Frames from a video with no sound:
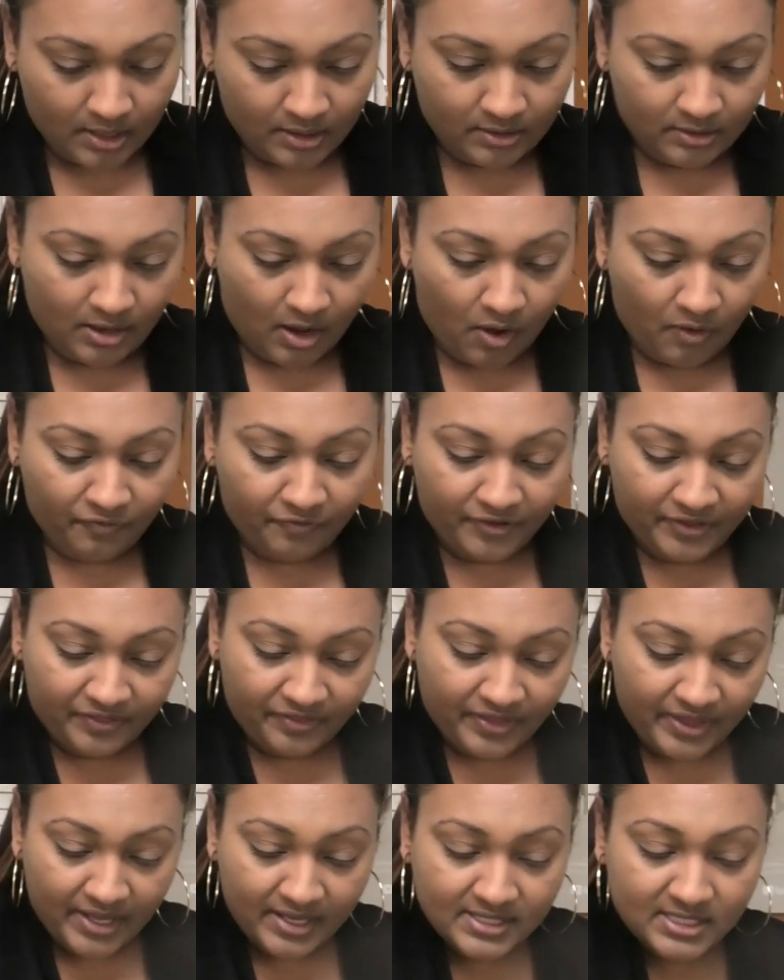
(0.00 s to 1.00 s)
Now for
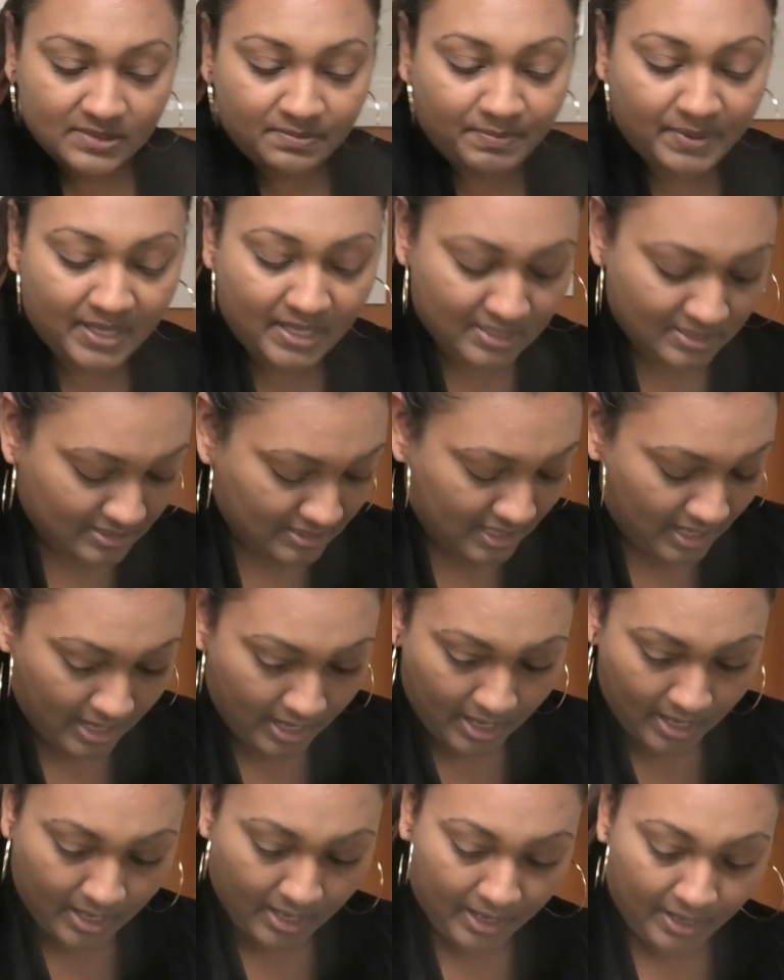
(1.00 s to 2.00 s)
this piece
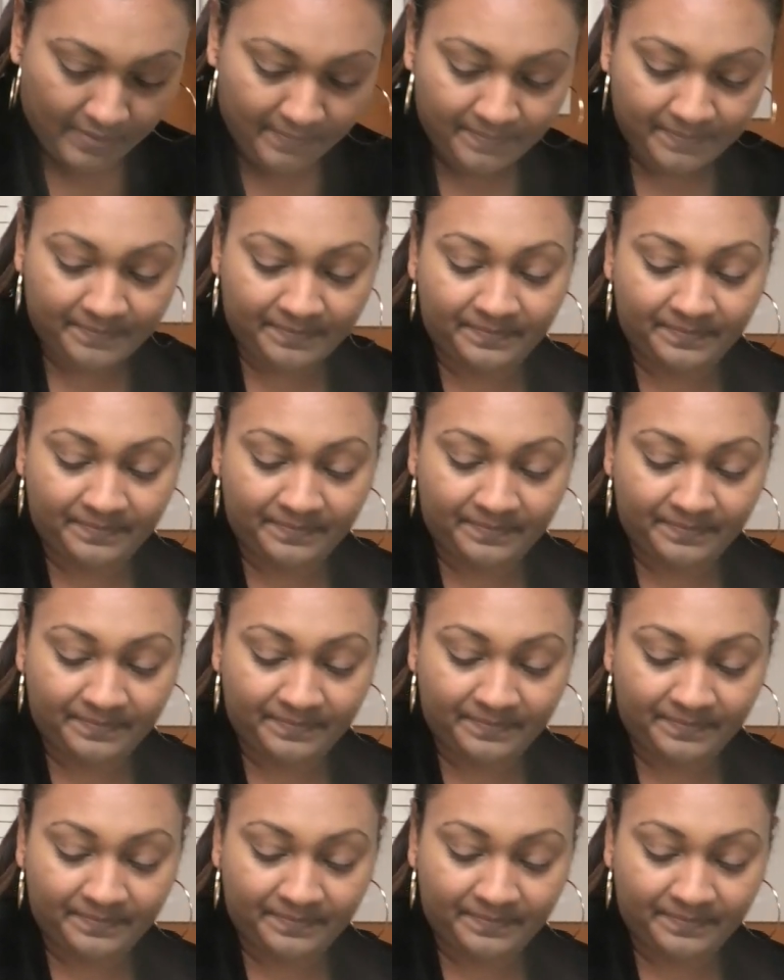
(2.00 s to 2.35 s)
here,